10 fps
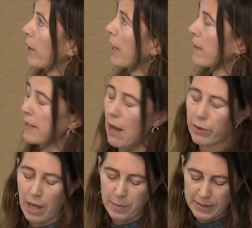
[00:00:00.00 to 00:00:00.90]
looking at these
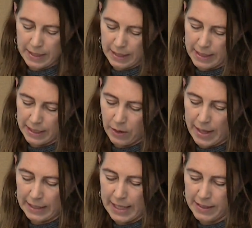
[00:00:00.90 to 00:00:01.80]
outcomes in Latino
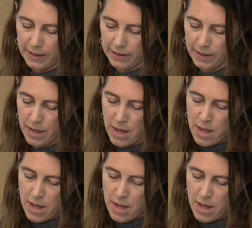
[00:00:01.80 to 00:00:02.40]
adolescents.